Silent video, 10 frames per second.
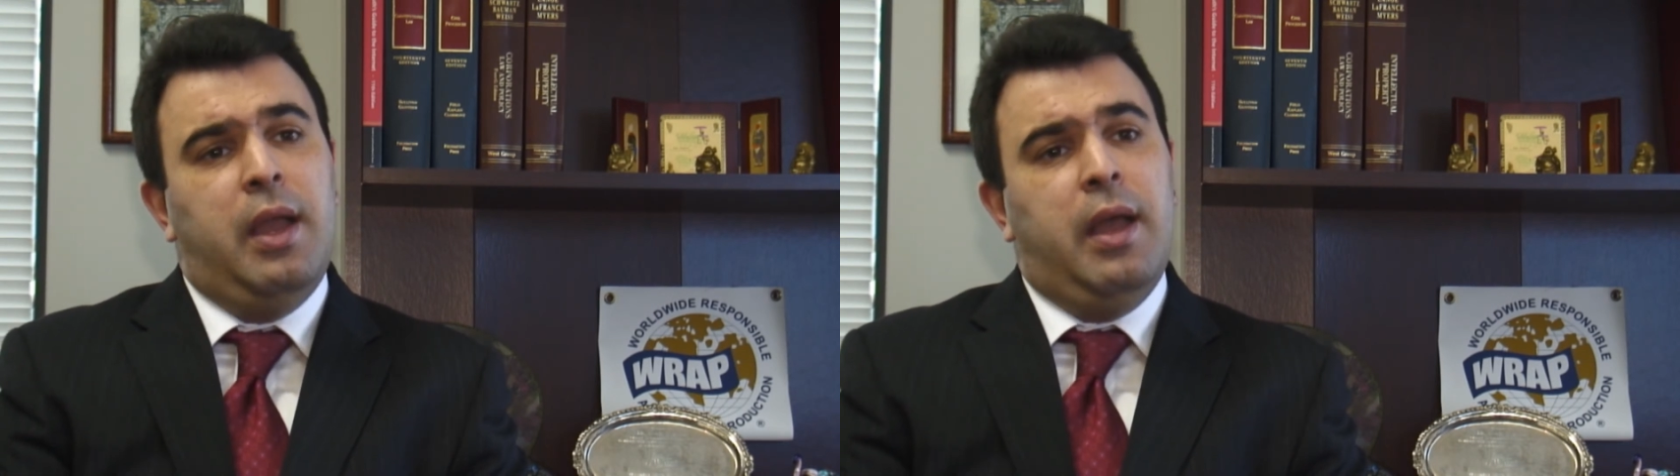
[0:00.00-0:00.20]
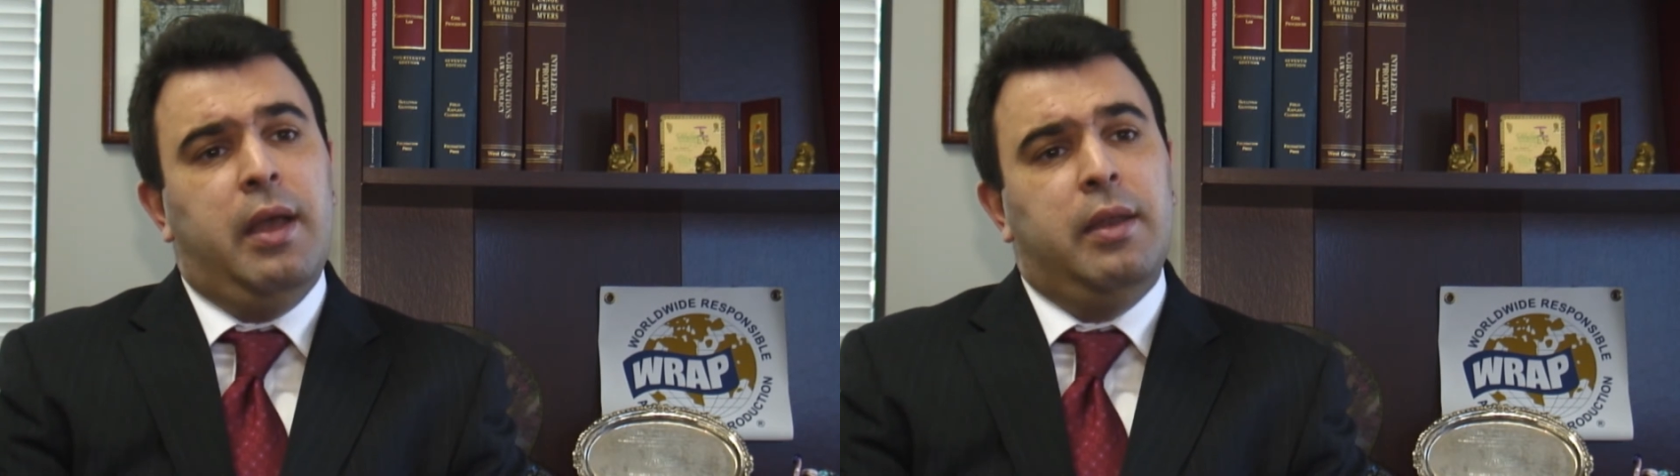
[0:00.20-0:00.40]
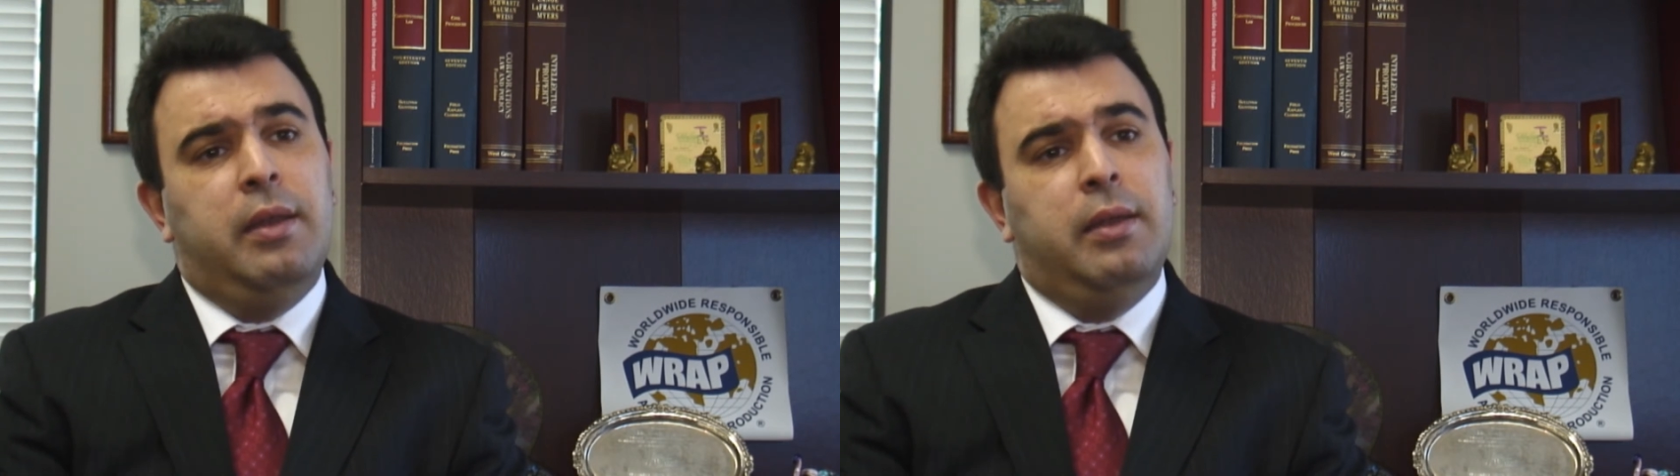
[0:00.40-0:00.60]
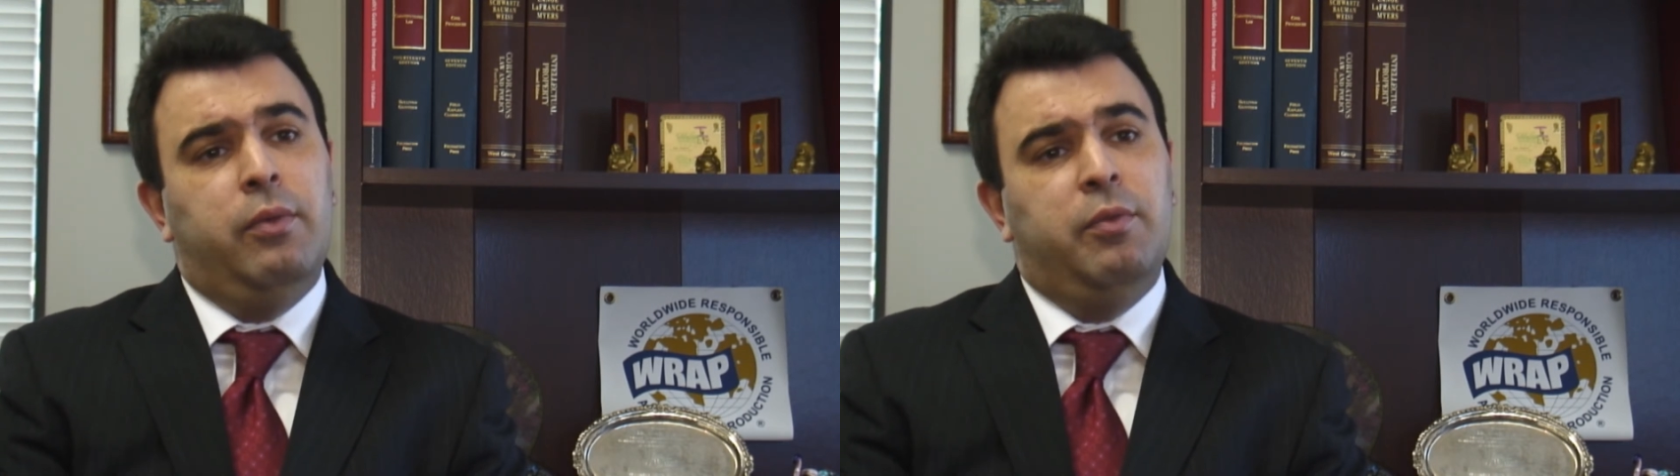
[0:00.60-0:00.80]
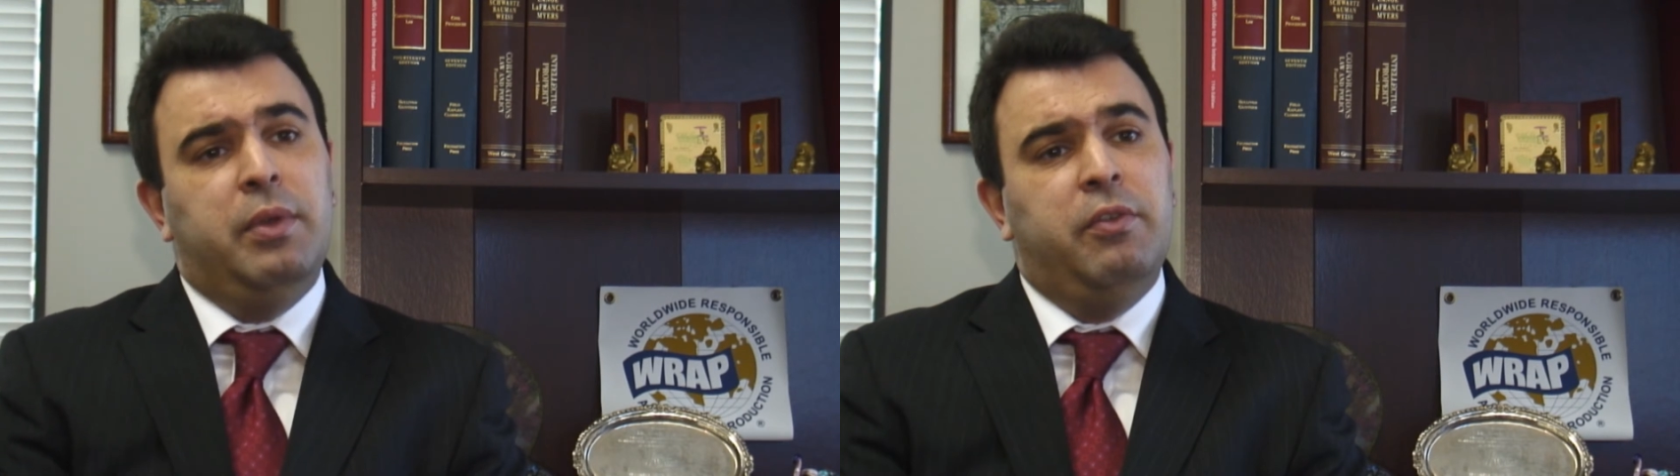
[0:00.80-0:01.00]
and
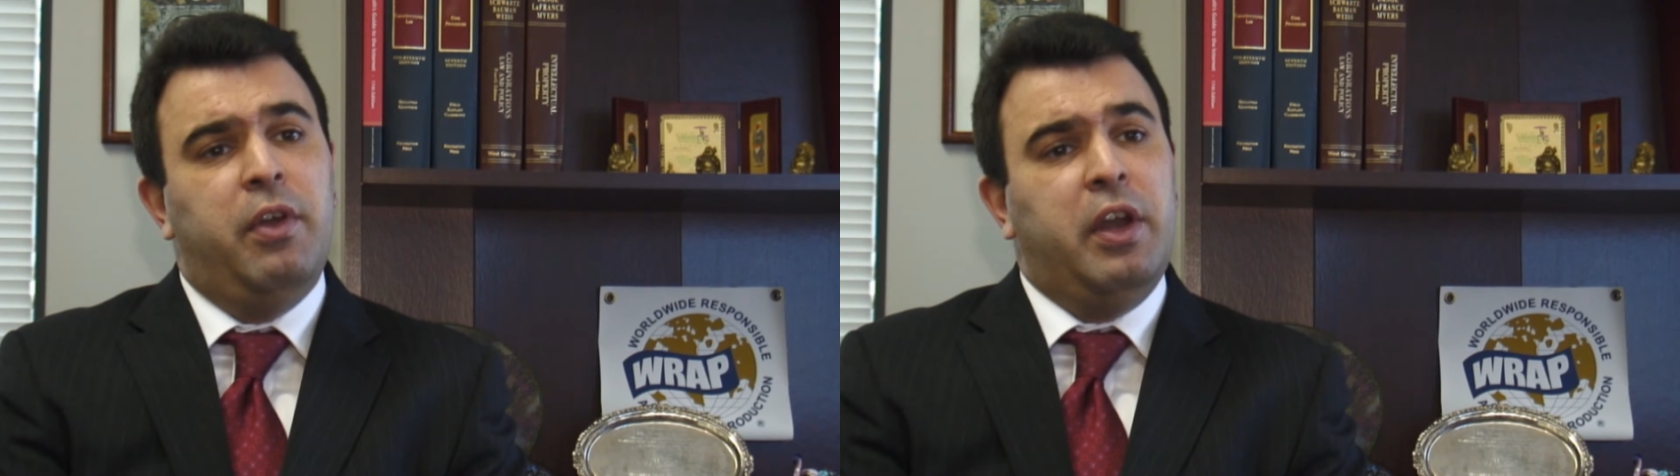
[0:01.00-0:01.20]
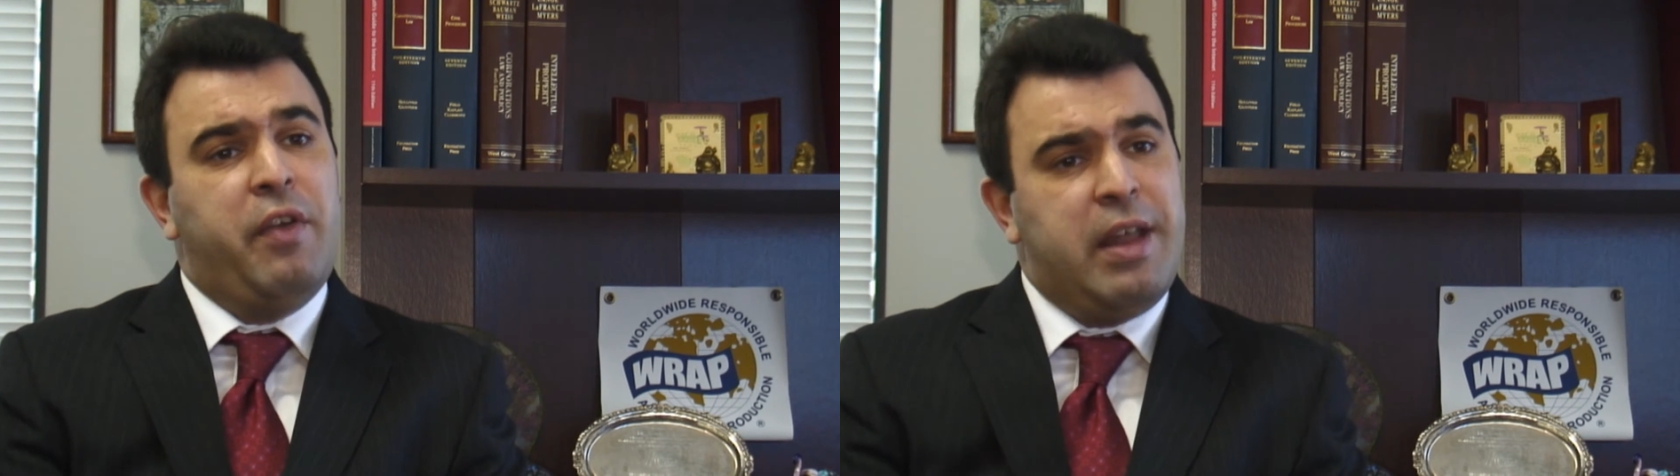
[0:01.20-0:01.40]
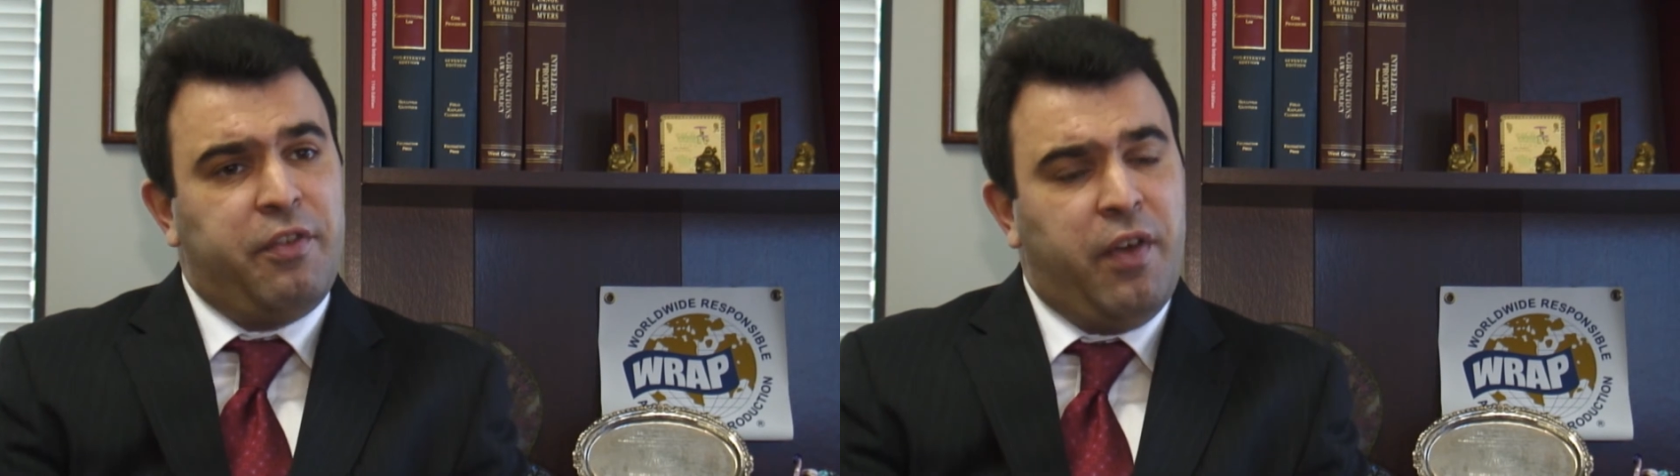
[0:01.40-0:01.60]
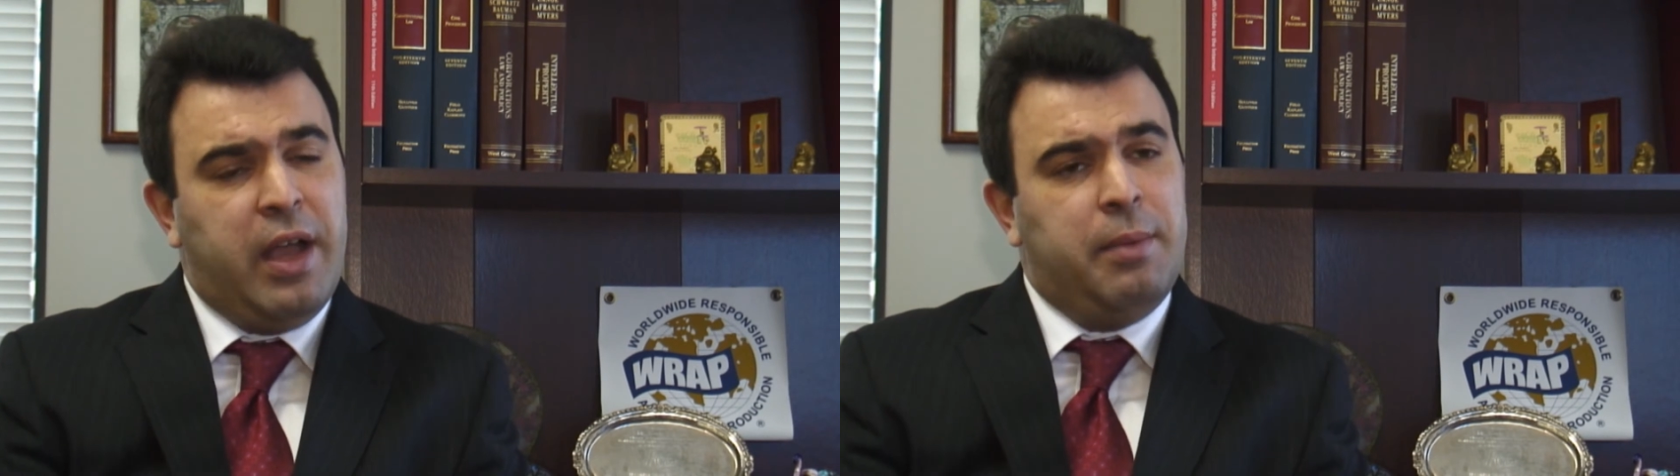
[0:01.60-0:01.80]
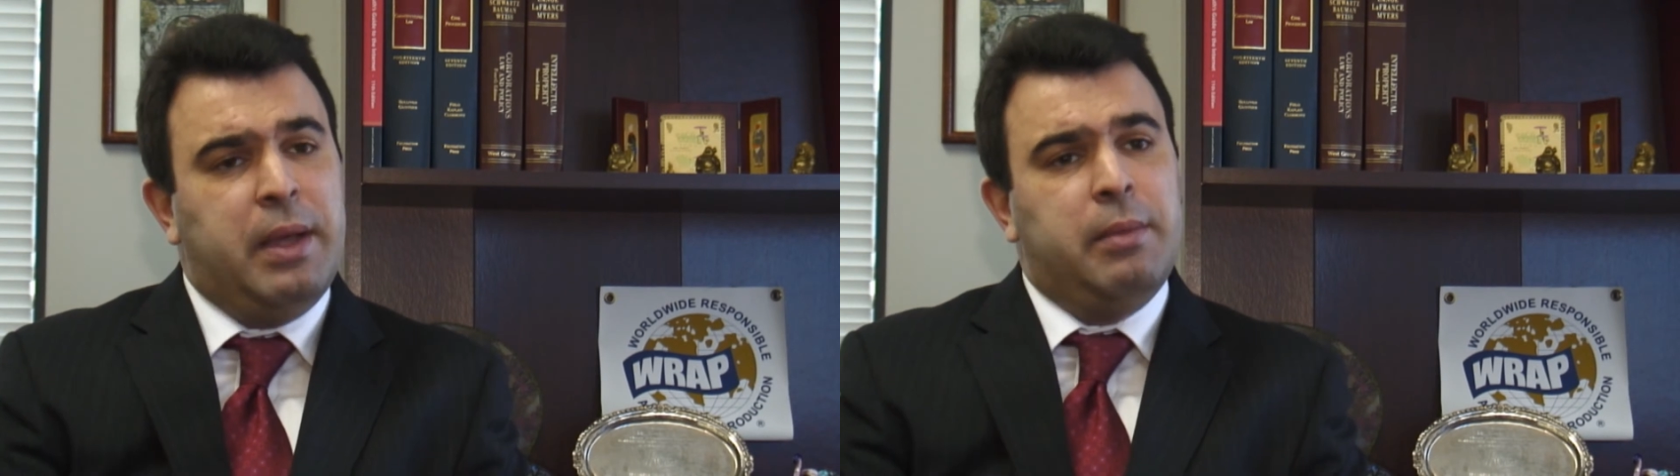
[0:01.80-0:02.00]
we've been very
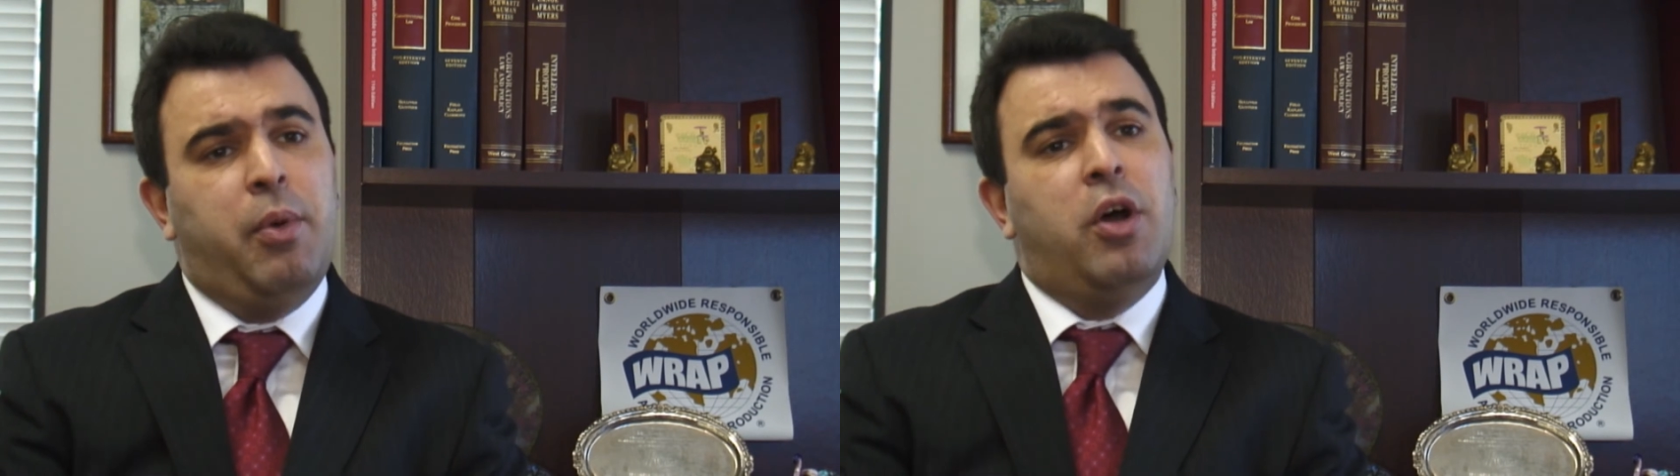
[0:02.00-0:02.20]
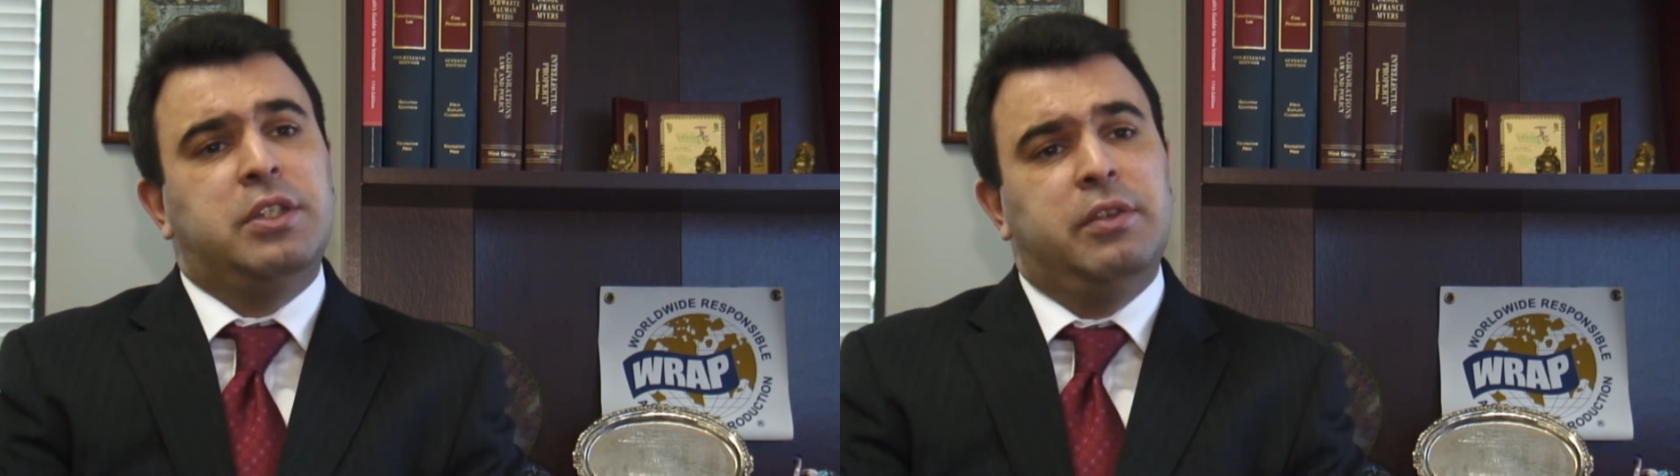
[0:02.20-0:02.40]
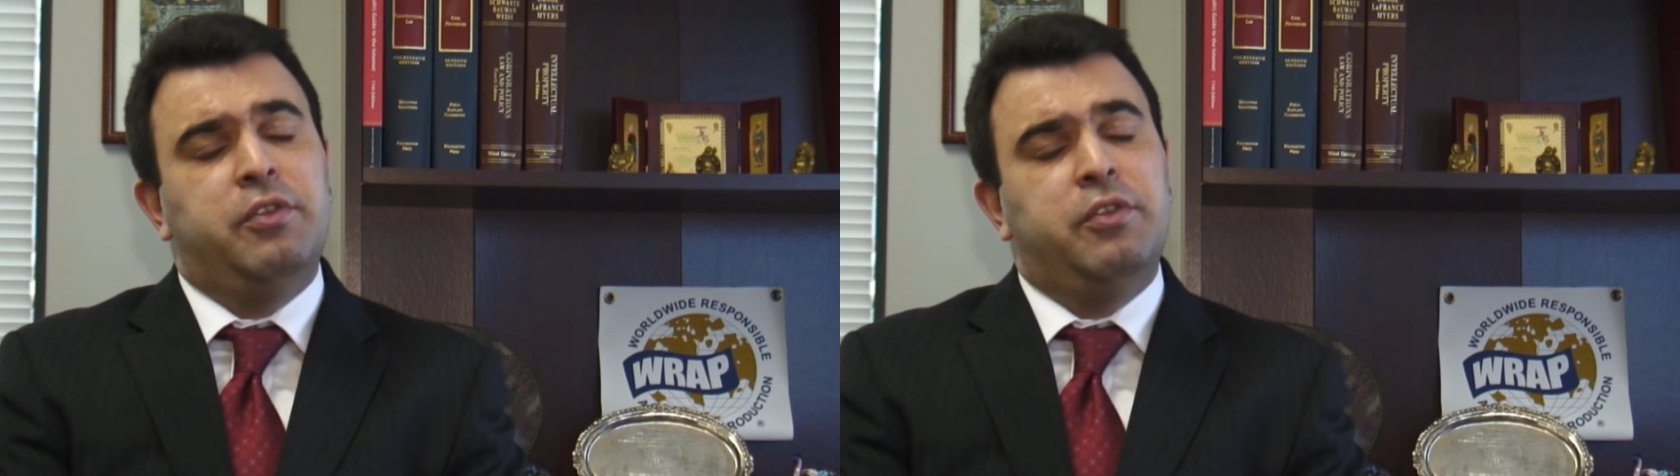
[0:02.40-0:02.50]
gratified by the positive